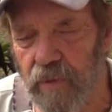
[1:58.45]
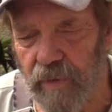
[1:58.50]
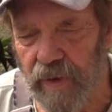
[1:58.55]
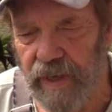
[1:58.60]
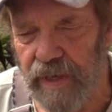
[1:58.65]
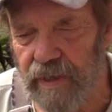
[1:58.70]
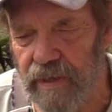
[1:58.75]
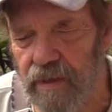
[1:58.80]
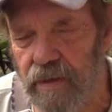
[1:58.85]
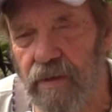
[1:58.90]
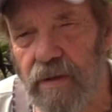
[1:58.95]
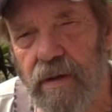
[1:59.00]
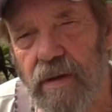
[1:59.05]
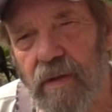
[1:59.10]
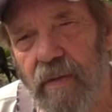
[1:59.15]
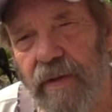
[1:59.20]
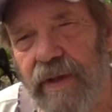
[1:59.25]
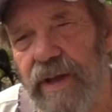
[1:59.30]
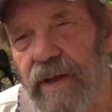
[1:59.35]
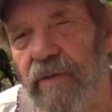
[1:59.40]
gray
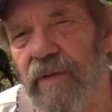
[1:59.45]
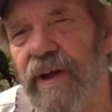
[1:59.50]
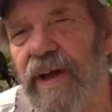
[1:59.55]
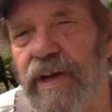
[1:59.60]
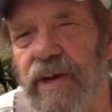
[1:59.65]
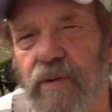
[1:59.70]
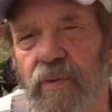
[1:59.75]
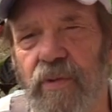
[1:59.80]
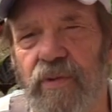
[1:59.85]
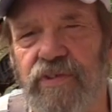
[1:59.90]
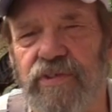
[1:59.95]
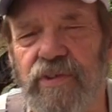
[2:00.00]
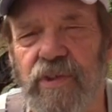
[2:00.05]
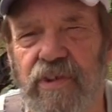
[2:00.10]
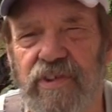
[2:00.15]
clay granules,